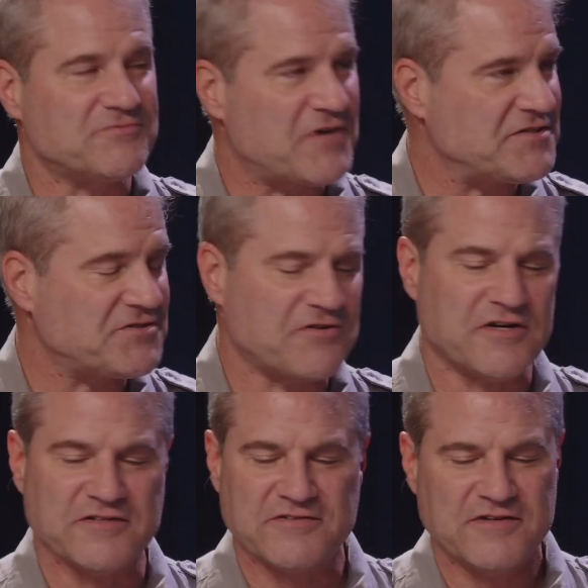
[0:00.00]

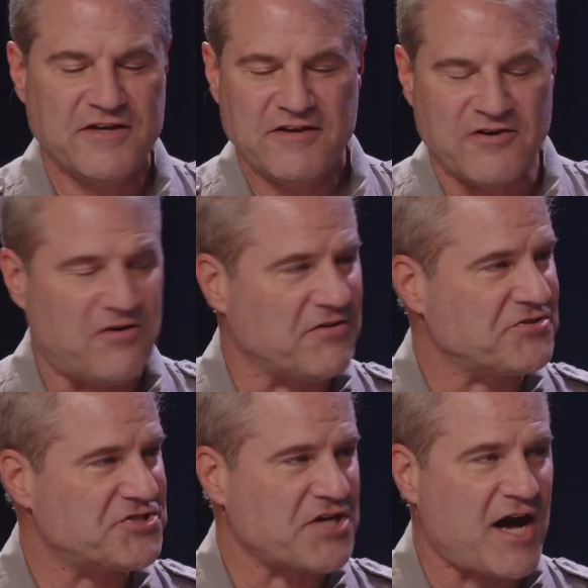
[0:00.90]
restaurants, all the
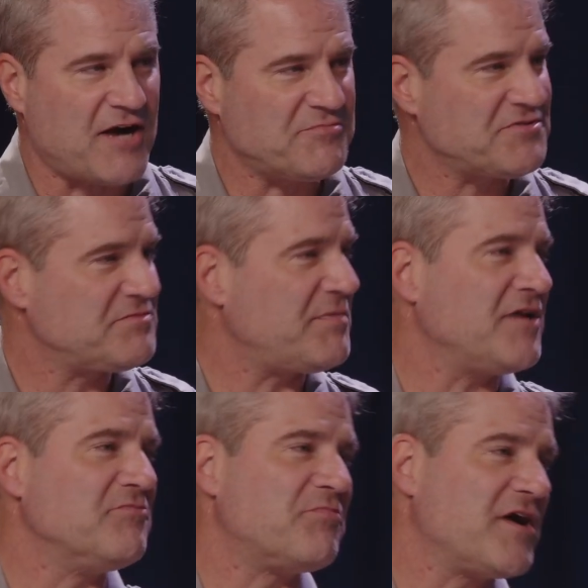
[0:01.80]
shops, bed
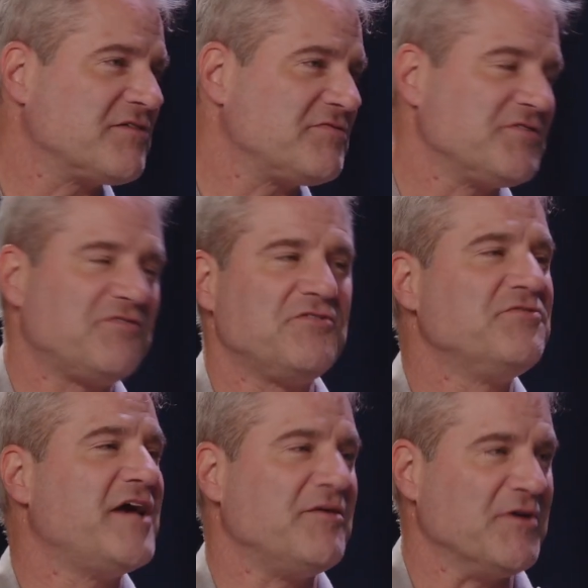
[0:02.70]
and breakfasts, you
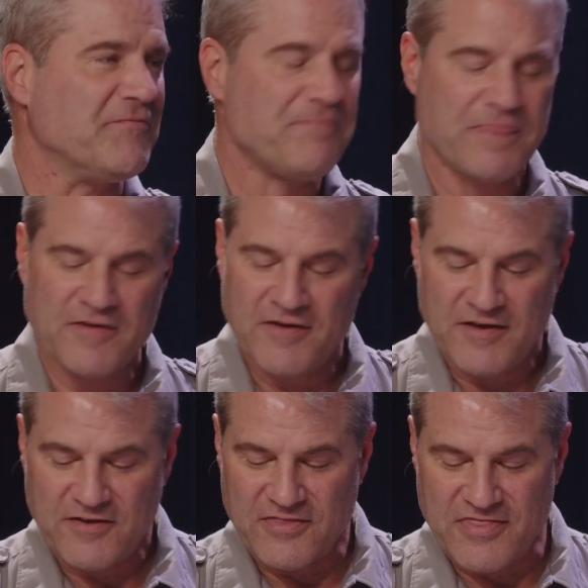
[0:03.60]
name it,
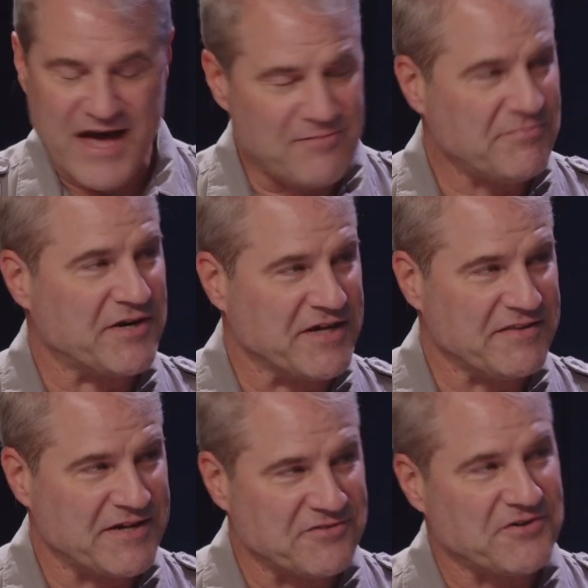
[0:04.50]
That money
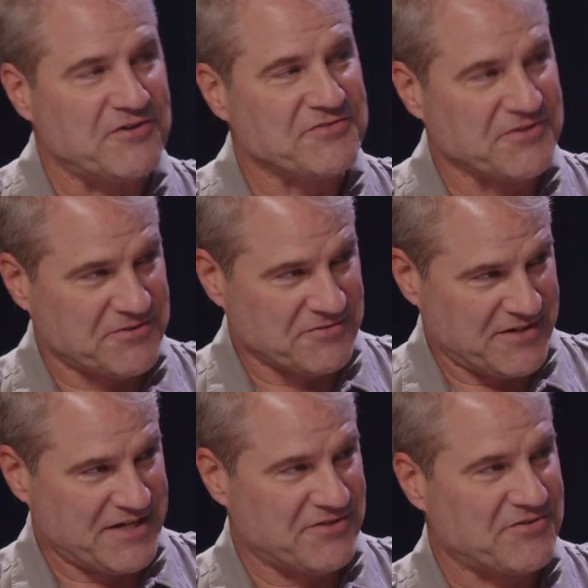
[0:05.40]
then is also
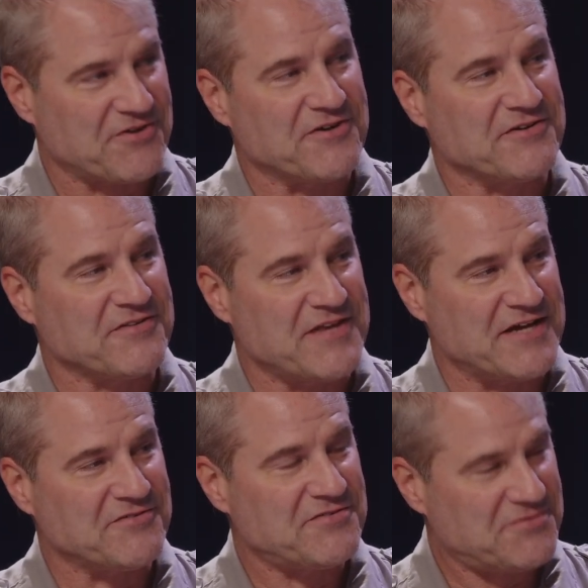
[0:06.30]
in turn
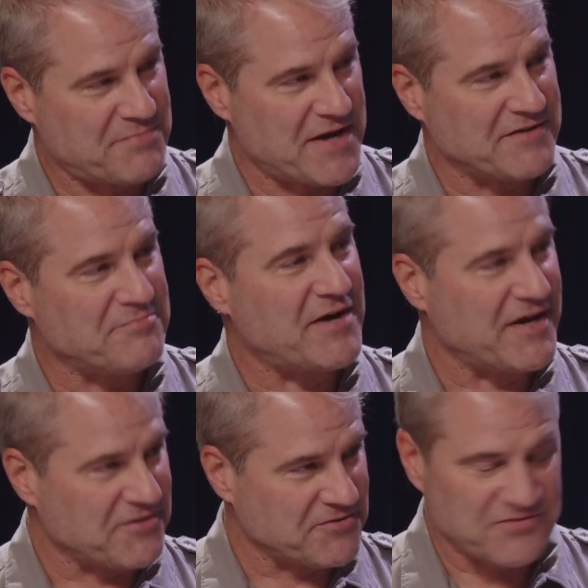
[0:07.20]
then spent by
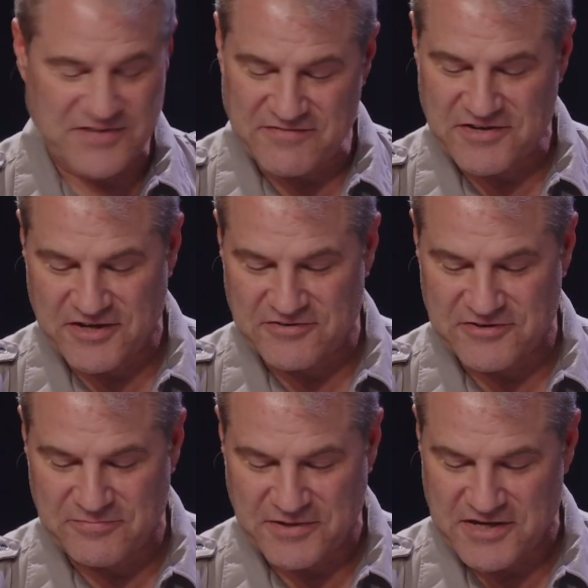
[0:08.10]
those
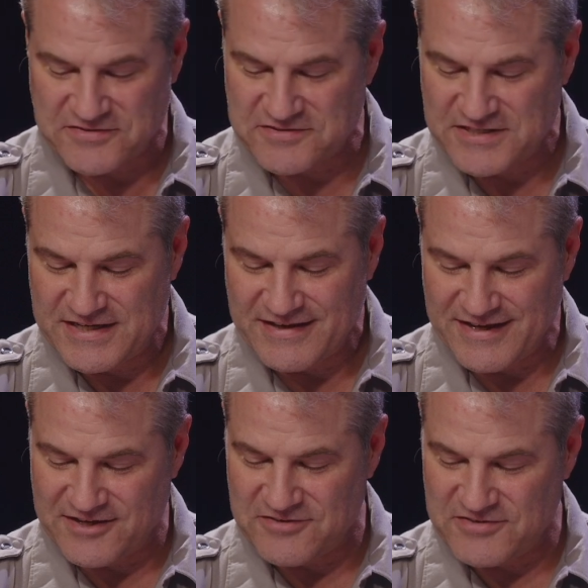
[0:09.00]
700 plus
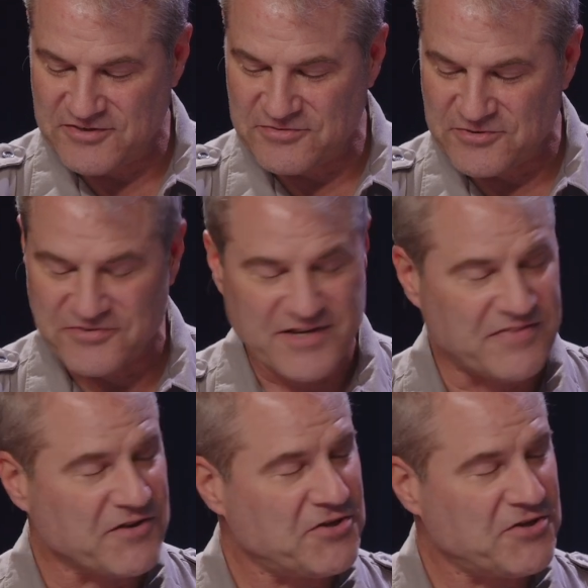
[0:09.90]
individuals, and the